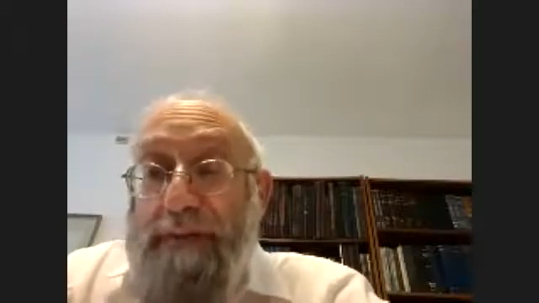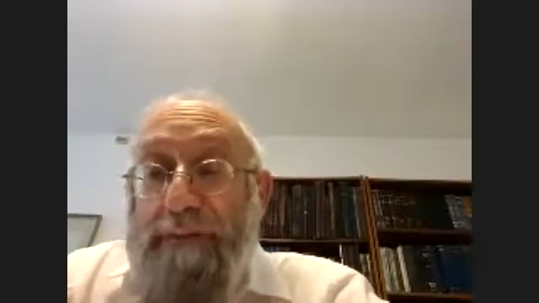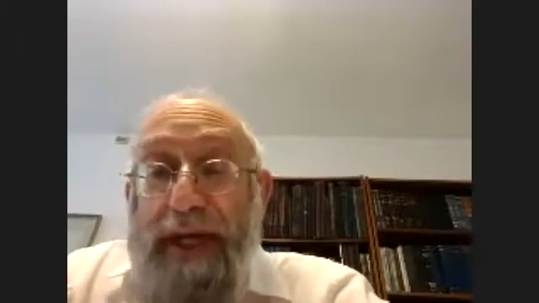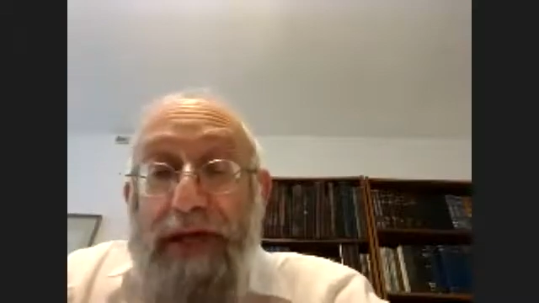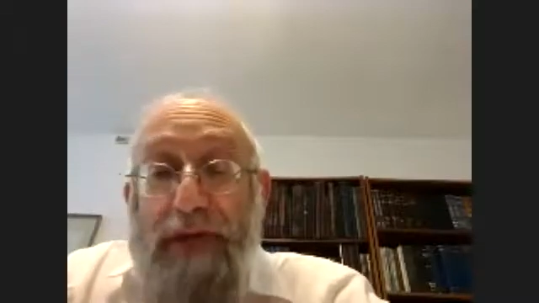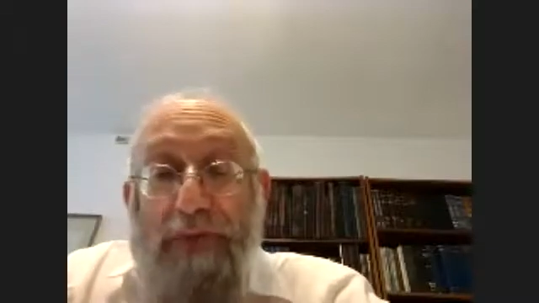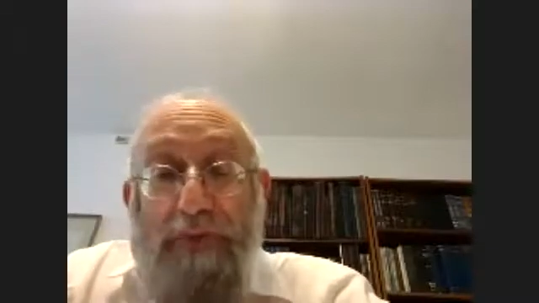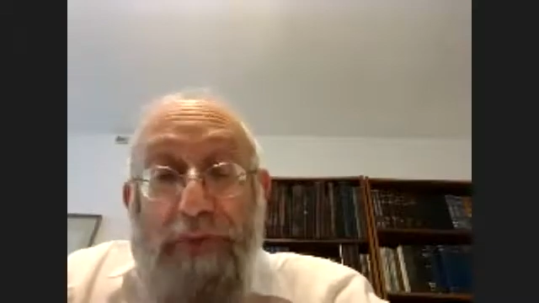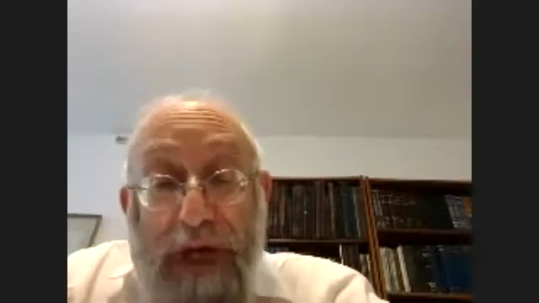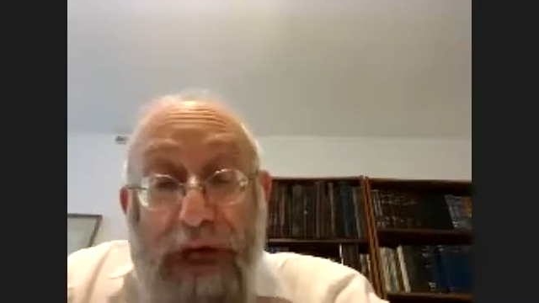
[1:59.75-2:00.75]
make a new
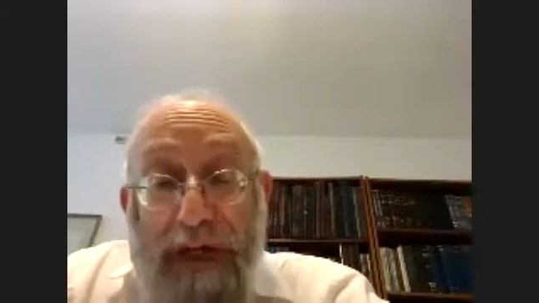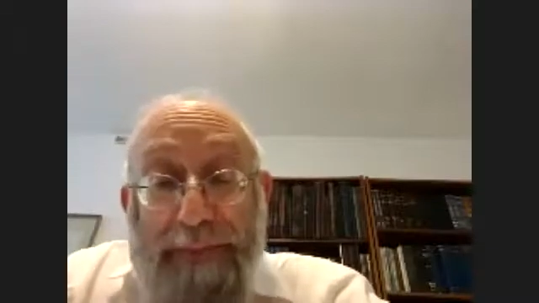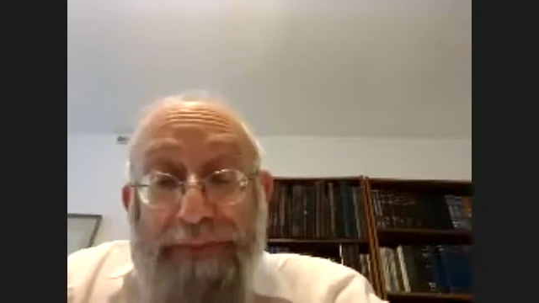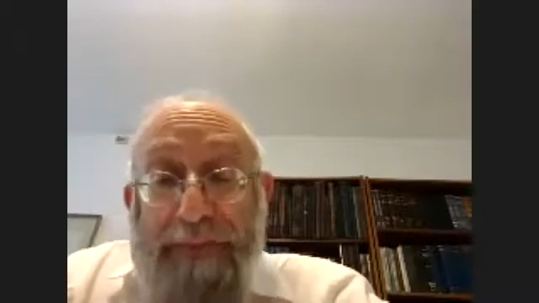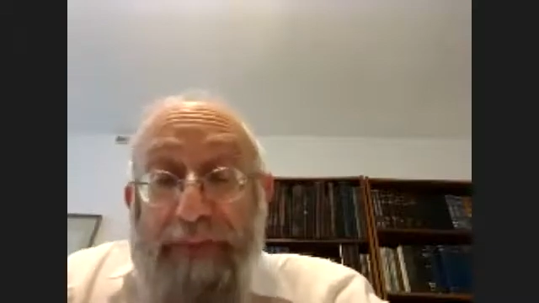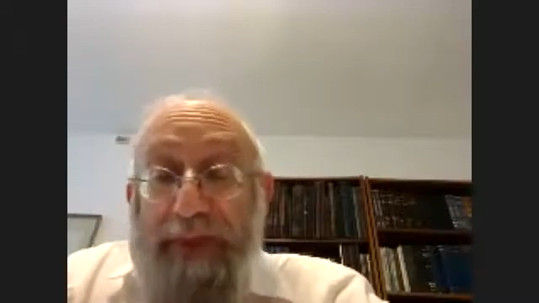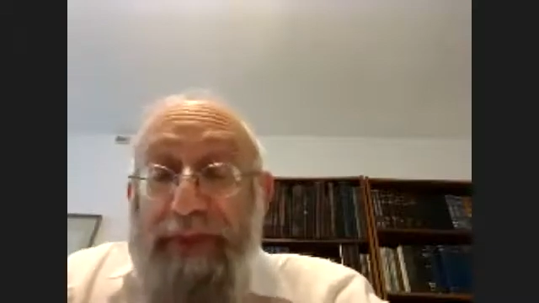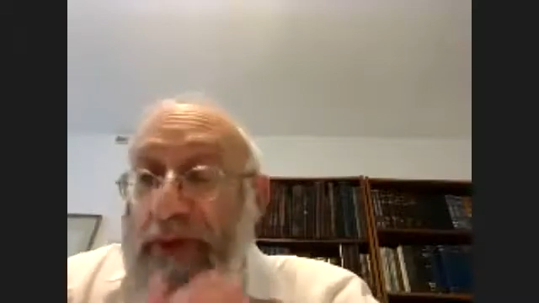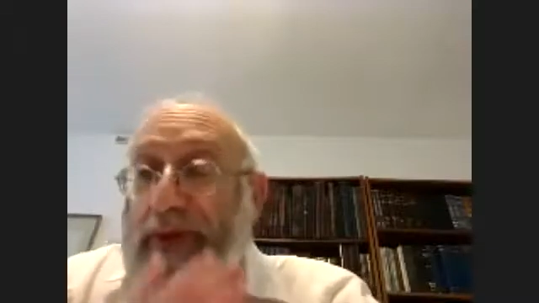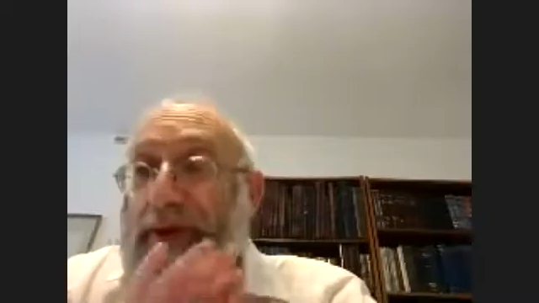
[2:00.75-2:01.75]
bracha. And the
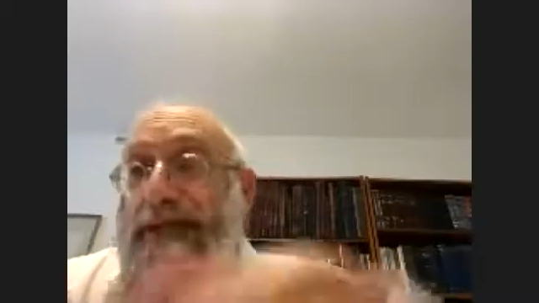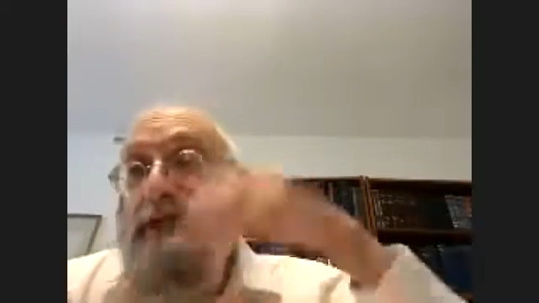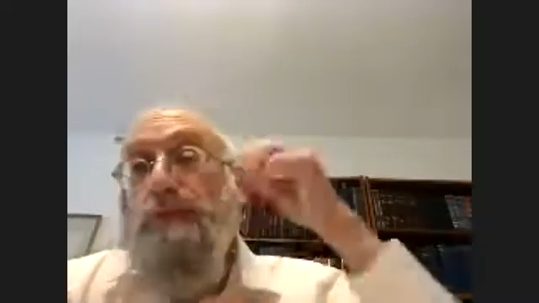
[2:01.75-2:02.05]
Gemara says,